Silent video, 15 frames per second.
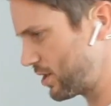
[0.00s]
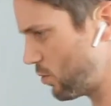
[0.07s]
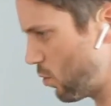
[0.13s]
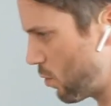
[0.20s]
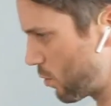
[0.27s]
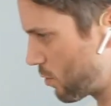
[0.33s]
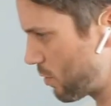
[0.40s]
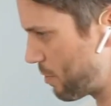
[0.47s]

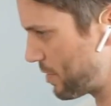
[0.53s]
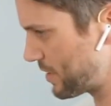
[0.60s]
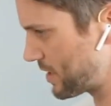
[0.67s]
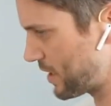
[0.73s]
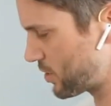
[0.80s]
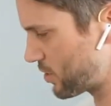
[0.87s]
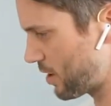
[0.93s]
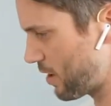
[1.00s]
awkward
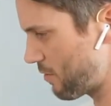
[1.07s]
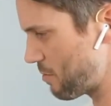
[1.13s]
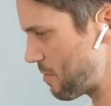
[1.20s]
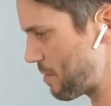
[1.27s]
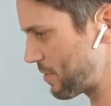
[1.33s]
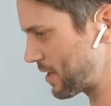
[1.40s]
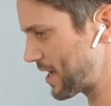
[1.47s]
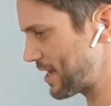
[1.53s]
position. I
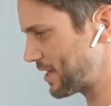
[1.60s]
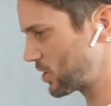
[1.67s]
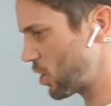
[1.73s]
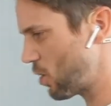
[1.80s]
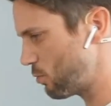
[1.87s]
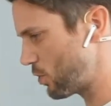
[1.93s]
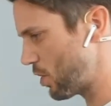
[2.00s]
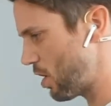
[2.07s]
remember getting
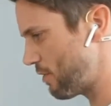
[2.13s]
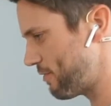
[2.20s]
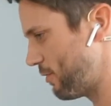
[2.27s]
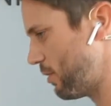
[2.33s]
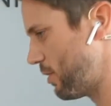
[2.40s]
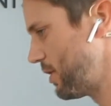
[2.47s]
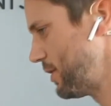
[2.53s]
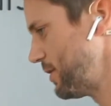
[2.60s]
told off,
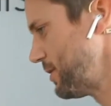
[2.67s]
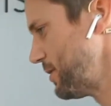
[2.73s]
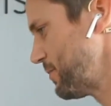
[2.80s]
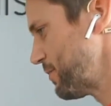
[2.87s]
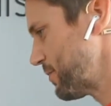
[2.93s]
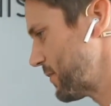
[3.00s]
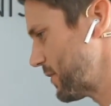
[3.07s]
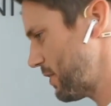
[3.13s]
or,
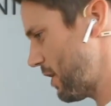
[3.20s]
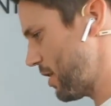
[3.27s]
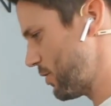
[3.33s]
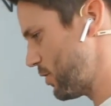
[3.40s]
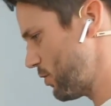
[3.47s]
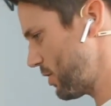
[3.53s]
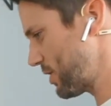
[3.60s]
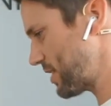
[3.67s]
oh,
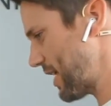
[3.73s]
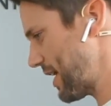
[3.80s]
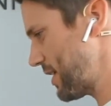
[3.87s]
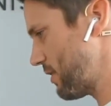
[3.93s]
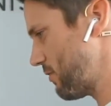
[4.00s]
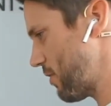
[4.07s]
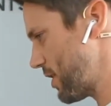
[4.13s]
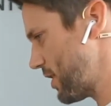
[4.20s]
you're not
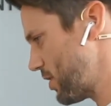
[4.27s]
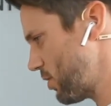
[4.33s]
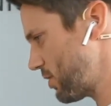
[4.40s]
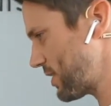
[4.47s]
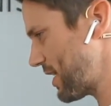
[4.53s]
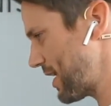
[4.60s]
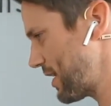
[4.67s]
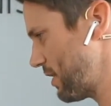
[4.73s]
standing right, you're not
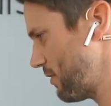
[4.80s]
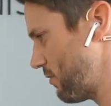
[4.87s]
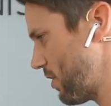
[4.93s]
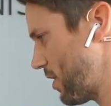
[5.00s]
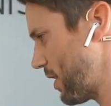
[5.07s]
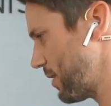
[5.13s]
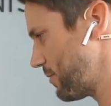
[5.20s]
standing right.